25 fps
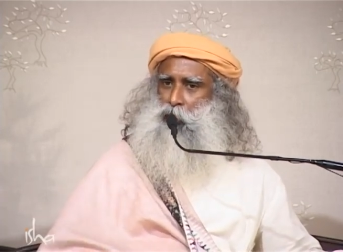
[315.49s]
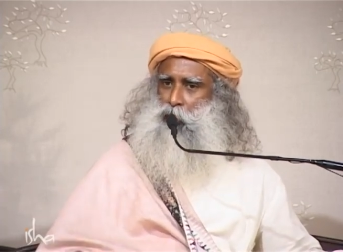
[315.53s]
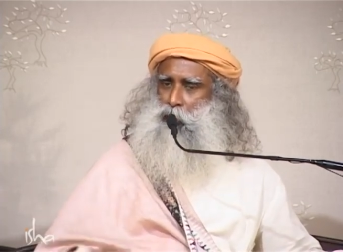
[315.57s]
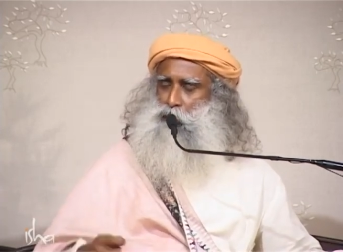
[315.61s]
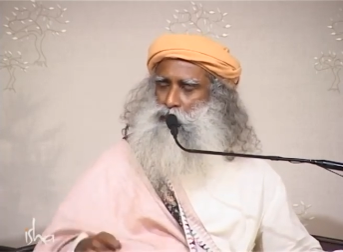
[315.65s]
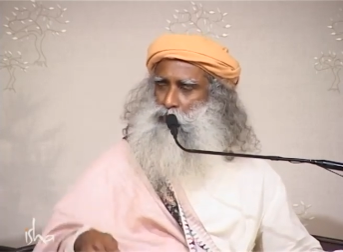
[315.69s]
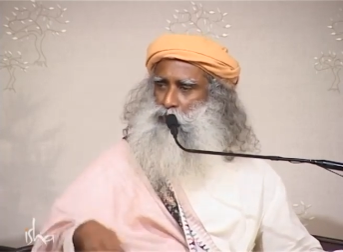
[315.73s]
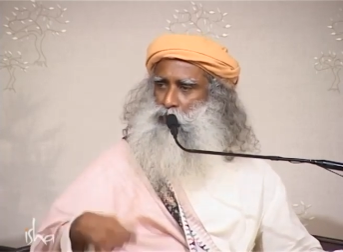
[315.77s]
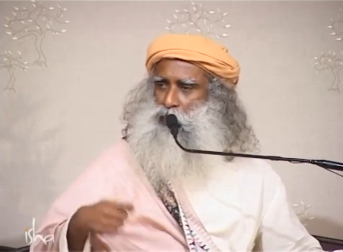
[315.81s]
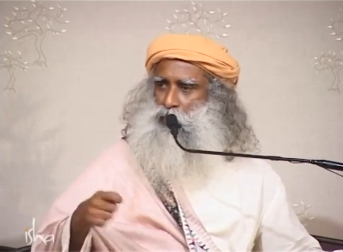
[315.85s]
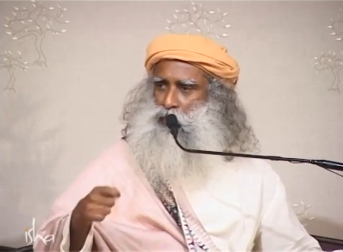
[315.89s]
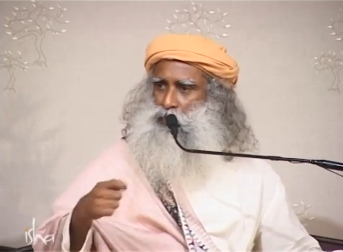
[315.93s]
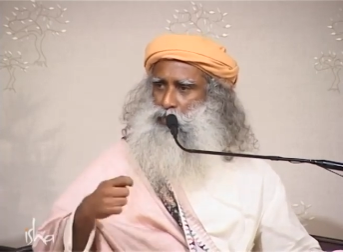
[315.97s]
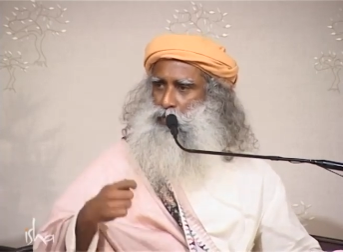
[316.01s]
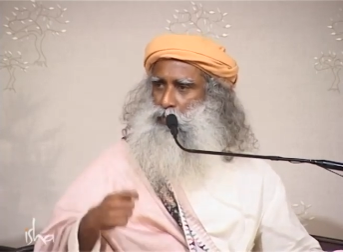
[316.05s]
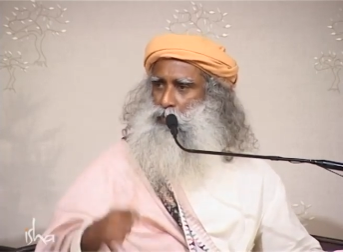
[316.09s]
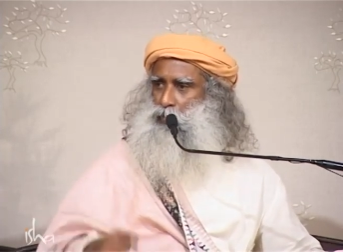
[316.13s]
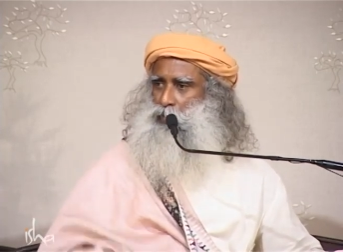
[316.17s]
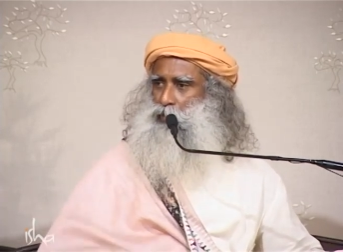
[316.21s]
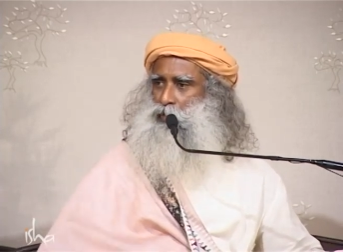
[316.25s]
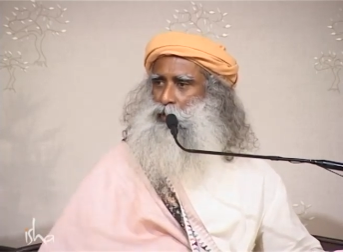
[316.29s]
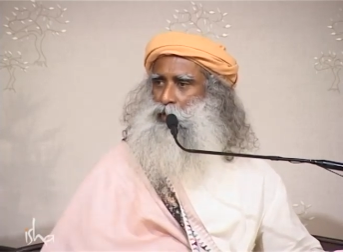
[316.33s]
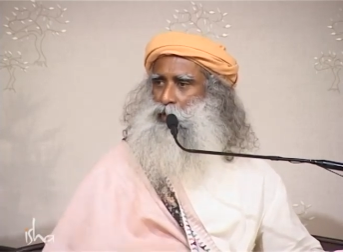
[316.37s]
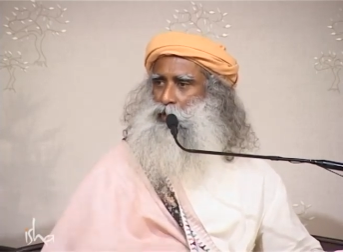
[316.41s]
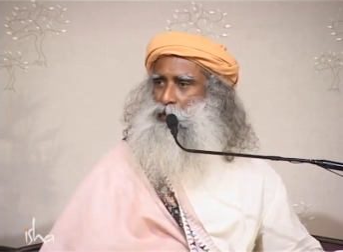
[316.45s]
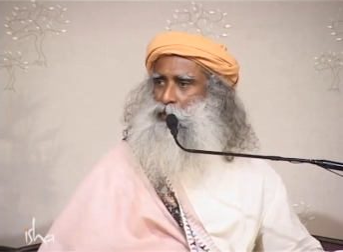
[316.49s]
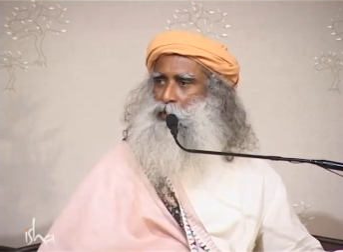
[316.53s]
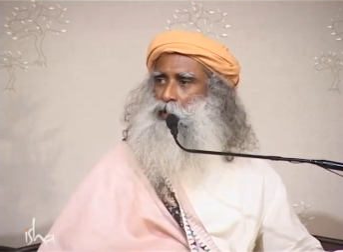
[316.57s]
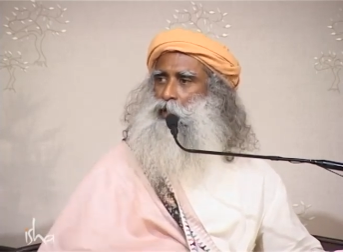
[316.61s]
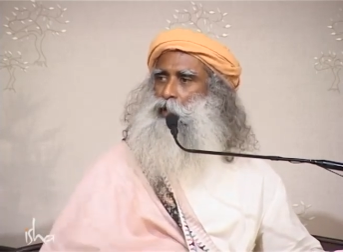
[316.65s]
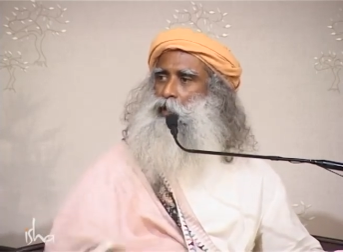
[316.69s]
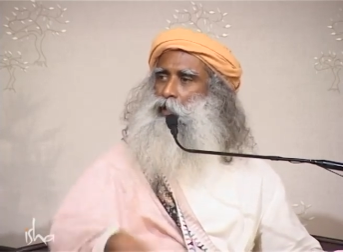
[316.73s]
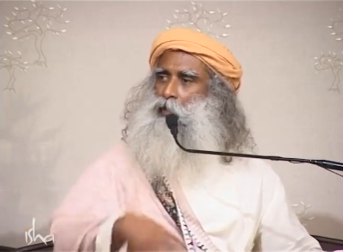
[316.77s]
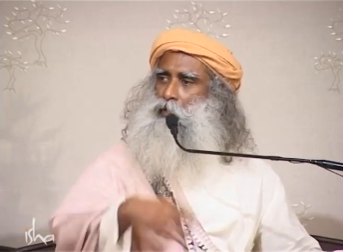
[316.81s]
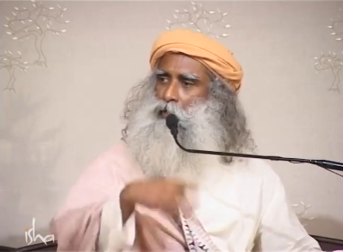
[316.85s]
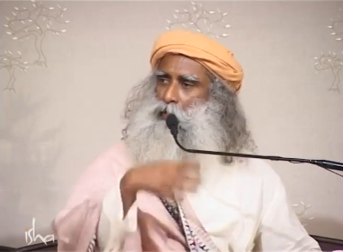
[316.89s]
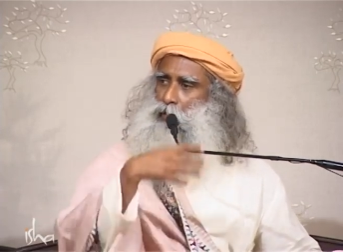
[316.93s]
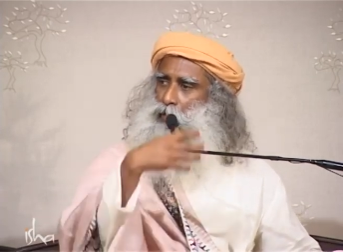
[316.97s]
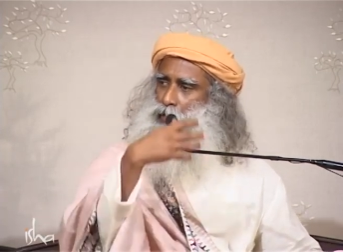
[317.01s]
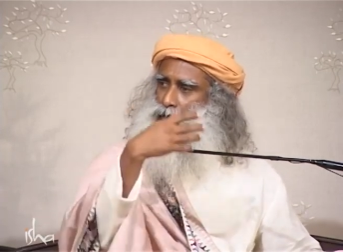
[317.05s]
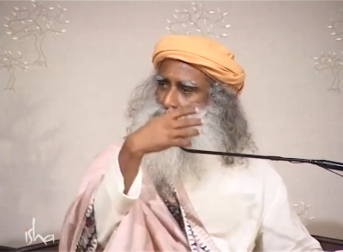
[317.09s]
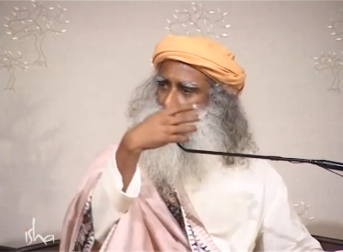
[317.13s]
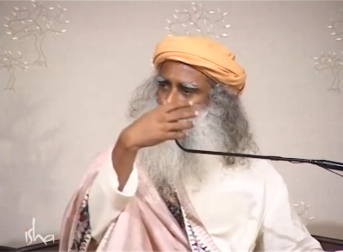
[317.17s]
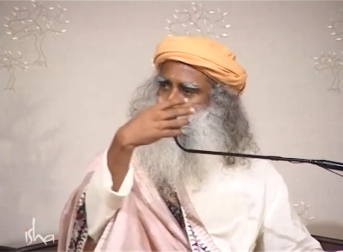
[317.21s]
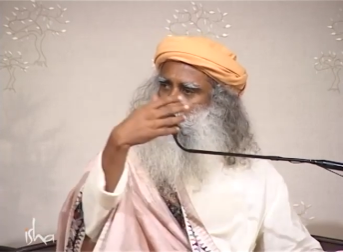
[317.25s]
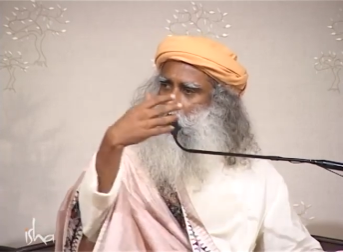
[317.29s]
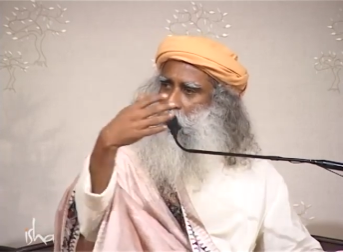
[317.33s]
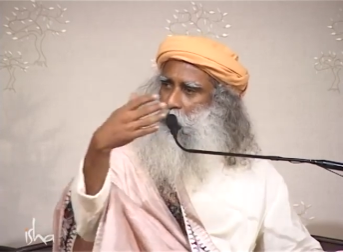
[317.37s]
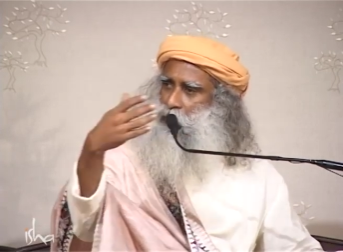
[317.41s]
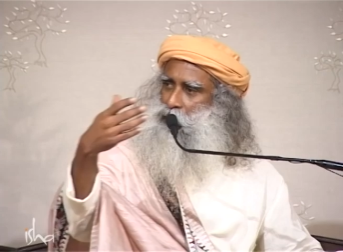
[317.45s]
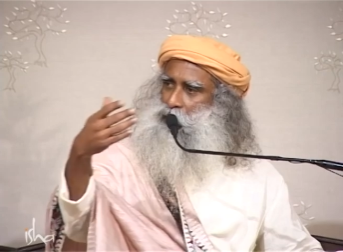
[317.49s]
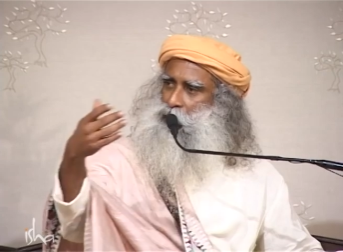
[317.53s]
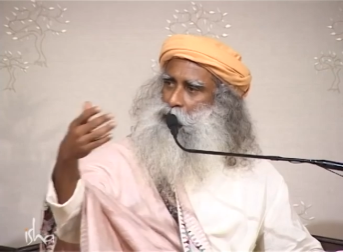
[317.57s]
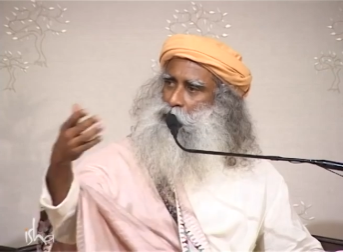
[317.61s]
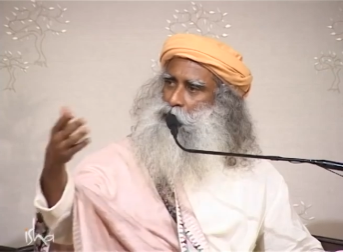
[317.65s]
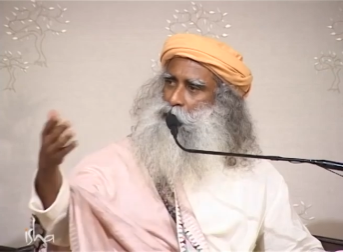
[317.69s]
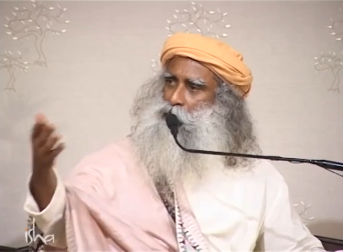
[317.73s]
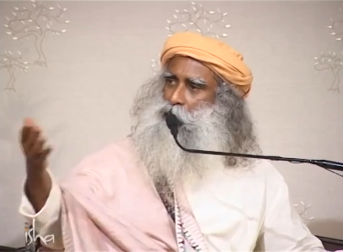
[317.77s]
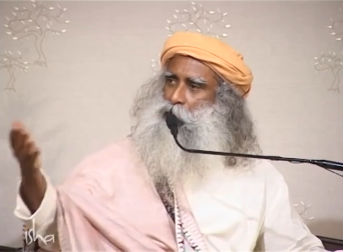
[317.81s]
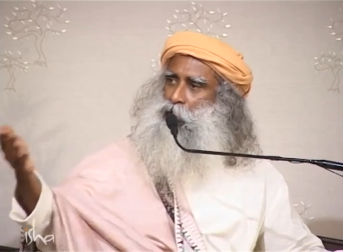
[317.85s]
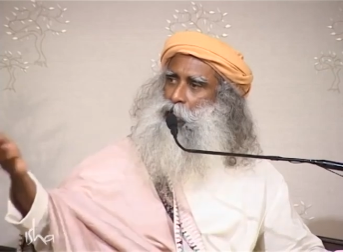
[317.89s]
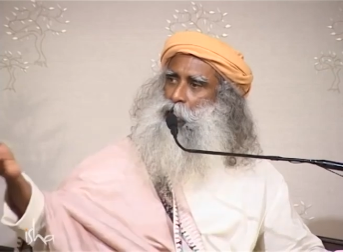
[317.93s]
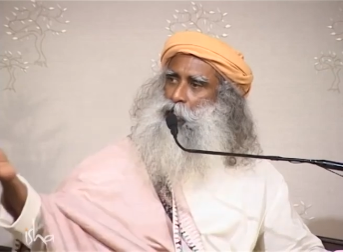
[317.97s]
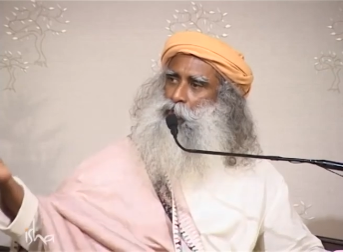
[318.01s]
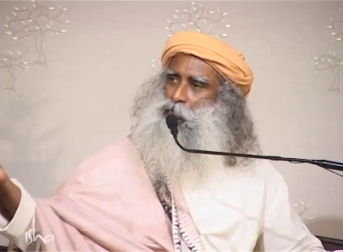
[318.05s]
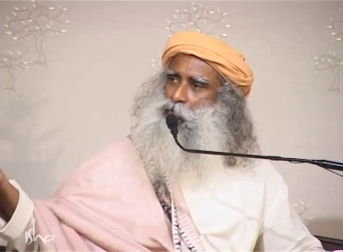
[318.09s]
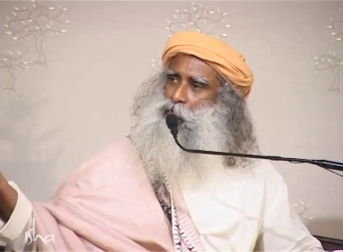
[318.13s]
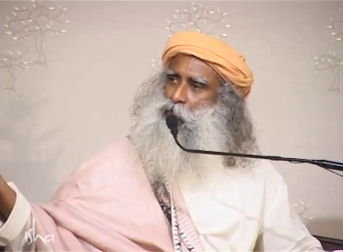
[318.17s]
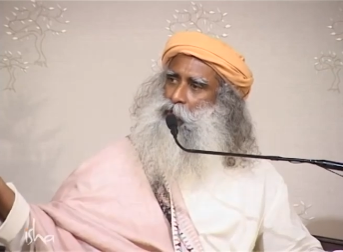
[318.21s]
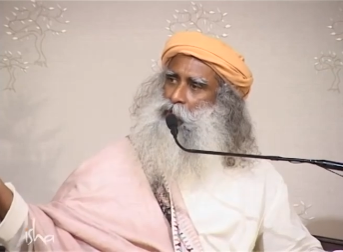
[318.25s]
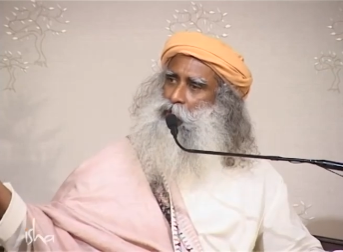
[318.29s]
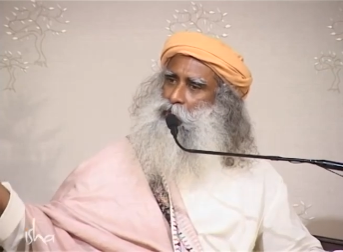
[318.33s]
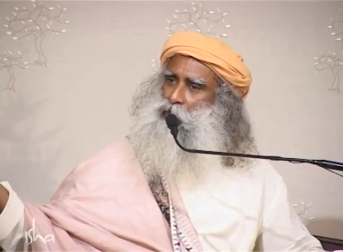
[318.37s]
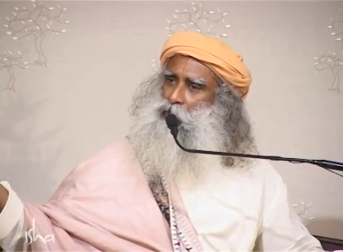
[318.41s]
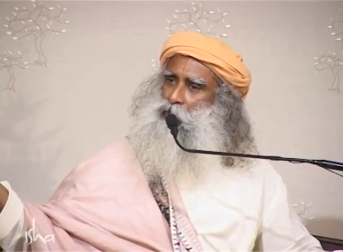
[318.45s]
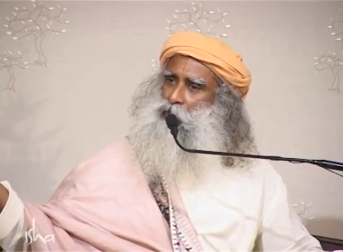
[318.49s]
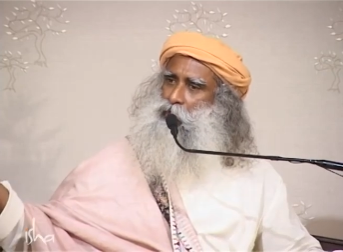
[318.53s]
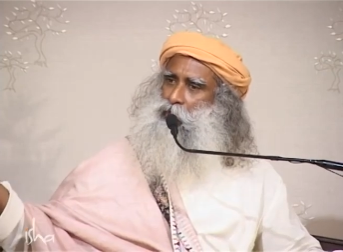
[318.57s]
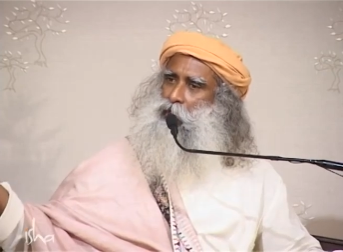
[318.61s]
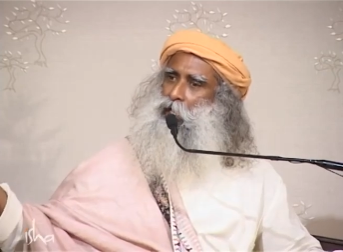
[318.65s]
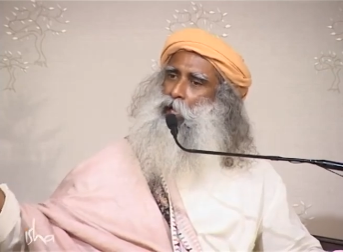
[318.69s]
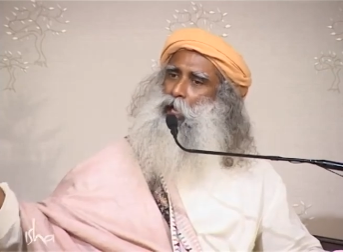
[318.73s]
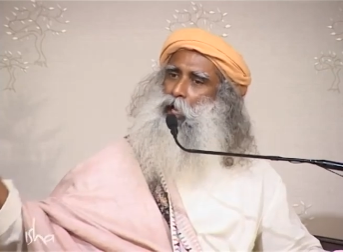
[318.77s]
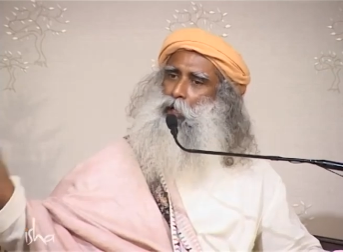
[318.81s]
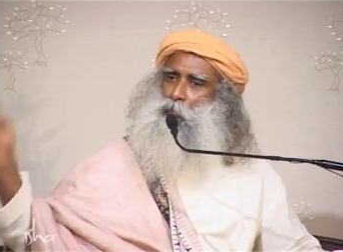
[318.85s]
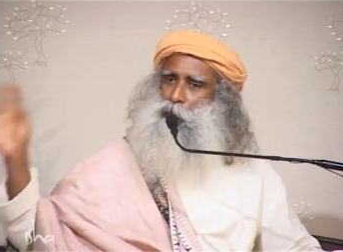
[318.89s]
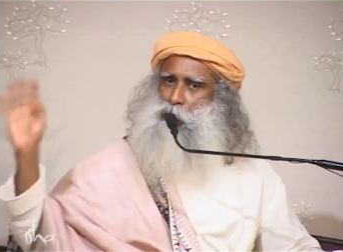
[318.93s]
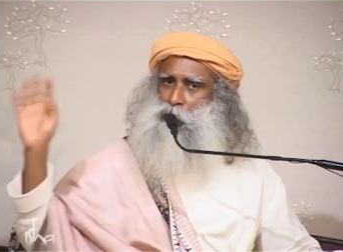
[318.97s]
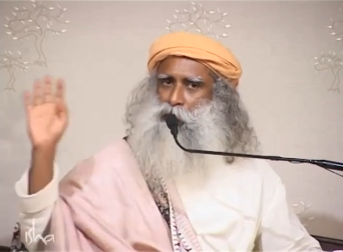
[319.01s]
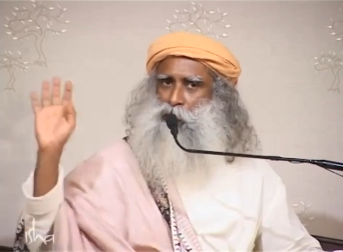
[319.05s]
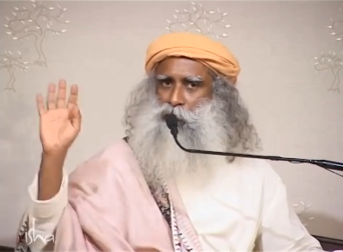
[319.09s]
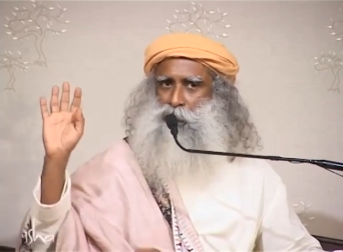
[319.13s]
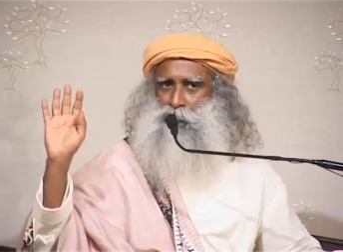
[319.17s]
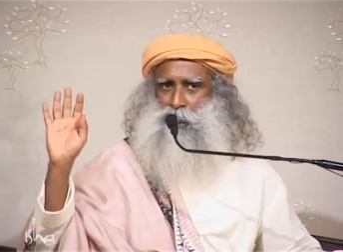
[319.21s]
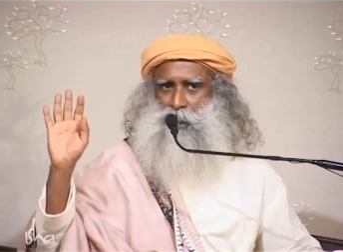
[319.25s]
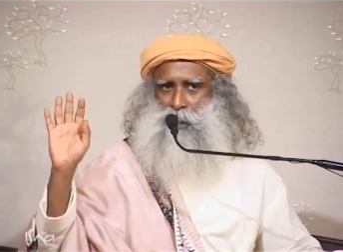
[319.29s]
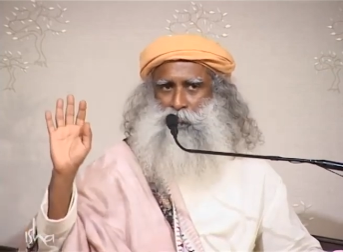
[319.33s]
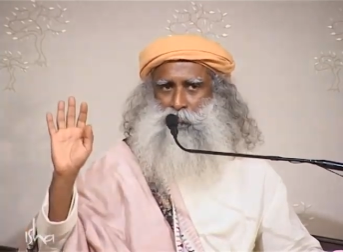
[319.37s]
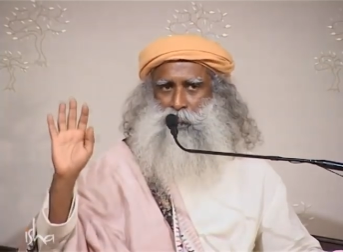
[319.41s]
If you raise the voltage, all these other things will naturally happen.